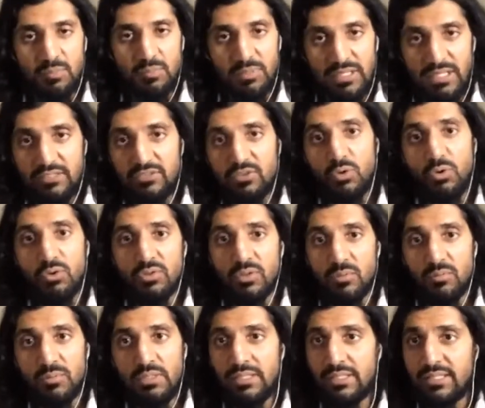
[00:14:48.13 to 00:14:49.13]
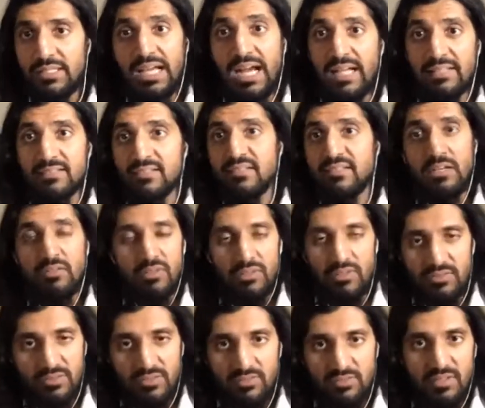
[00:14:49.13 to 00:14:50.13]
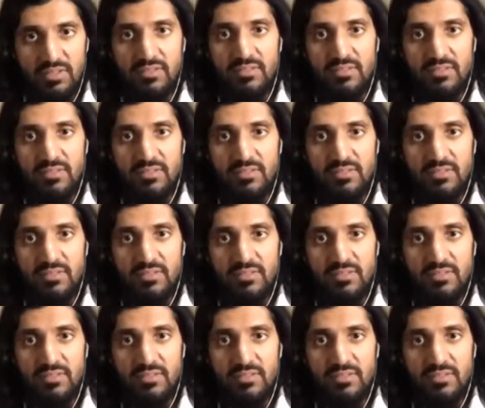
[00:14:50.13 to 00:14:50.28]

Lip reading: And I told them, guys, it's never this easy.